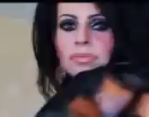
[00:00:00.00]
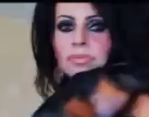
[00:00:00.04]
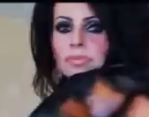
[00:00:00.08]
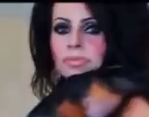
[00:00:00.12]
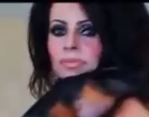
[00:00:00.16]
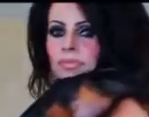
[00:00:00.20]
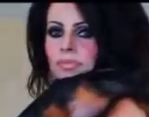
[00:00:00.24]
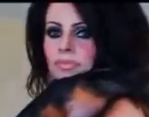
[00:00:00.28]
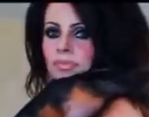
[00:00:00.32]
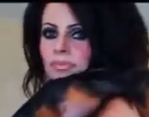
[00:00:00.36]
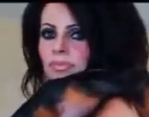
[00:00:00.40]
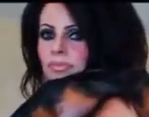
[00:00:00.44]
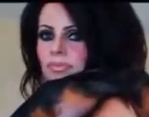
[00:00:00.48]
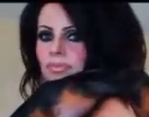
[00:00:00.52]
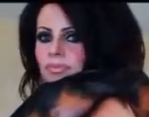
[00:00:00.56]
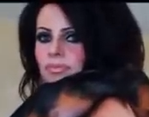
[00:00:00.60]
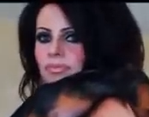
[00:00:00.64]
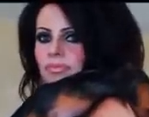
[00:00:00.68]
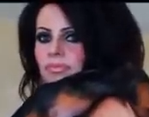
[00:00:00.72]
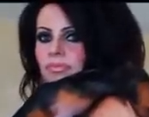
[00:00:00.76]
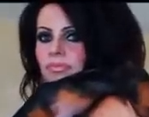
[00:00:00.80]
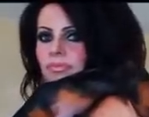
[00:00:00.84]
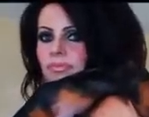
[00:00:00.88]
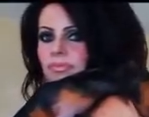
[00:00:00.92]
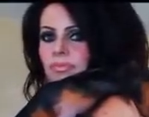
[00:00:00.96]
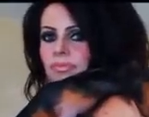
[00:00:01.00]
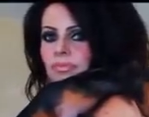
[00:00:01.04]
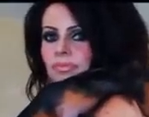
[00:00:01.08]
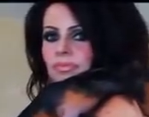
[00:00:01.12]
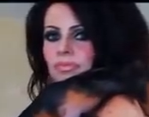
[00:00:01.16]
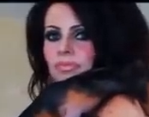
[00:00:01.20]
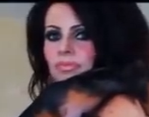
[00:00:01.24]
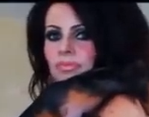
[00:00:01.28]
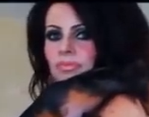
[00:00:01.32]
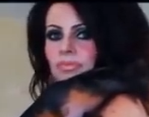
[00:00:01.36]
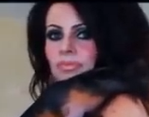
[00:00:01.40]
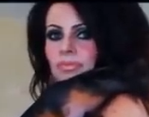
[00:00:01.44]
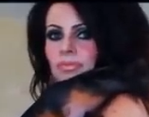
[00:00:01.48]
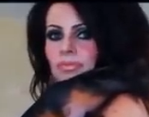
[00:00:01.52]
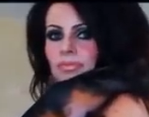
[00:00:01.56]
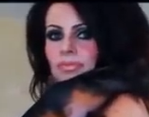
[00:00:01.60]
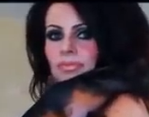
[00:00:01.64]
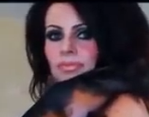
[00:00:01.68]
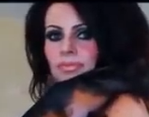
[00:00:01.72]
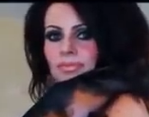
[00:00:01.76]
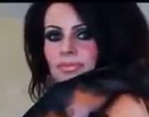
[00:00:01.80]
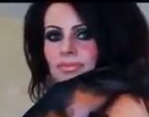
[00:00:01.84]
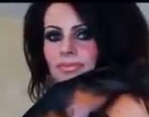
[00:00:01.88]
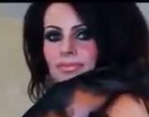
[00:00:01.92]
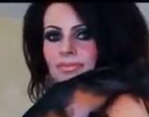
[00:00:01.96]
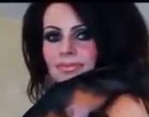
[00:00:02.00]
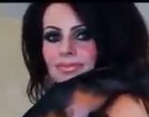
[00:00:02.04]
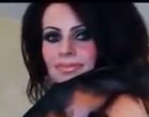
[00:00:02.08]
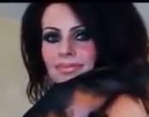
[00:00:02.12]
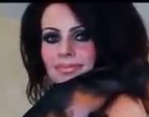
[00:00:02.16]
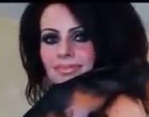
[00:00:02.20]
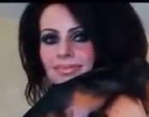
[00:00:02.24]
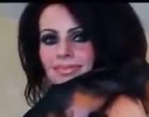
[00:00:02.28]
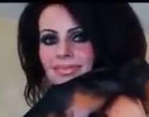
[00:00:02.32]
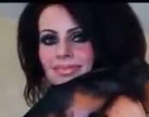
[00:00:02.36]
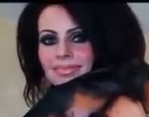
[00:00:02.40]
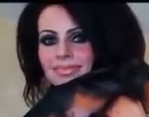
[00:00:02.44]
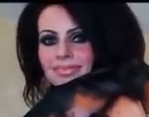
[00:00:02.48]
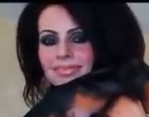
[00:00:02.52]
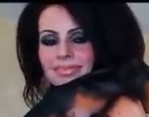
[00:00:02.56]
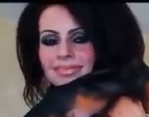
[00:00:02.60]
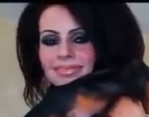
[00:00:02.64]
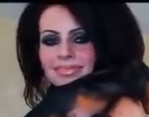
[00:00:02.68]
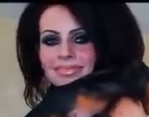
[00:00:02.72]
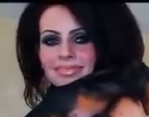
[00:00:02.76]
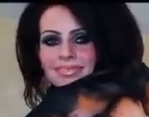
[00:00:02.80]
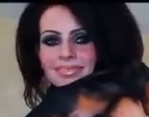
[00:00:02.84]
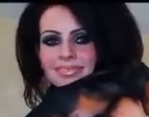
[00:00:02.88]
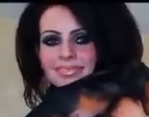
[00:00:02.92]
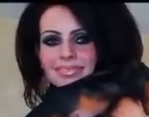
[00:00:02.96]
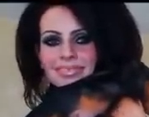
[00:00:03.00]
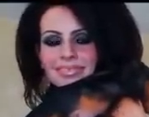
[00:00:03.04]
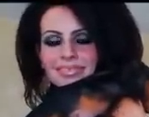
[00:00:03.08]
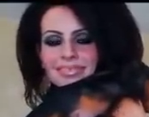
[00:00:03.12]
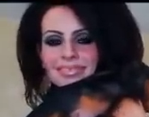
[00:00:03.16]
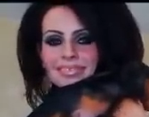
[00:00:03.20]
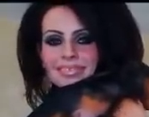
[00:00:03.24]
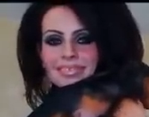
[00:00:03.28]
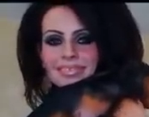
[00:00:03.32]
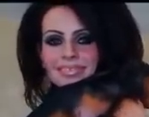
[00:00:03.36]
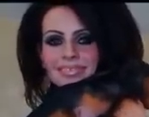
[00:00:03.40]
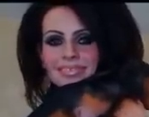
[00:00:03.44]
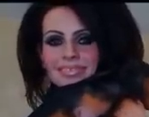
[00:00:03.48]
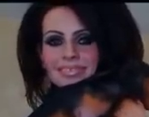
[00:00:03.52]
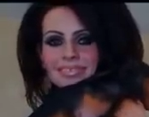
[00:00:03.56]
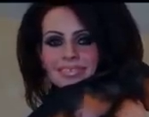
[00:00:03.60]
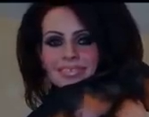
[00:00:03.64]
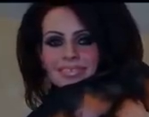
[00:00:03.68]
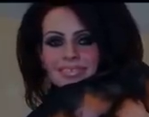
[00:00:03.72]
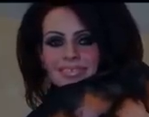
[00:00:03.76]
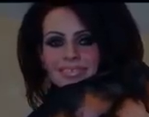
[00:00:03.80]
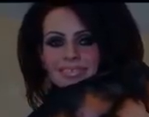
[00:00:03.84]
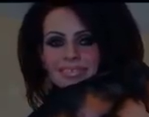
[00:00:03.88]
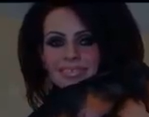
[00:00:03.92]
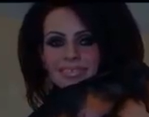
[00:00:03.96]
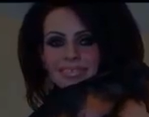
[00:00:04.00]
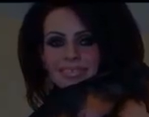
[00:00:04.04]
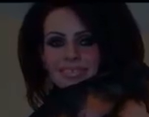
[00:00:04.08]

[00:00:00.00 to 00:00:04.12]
No one is speaking in this clip.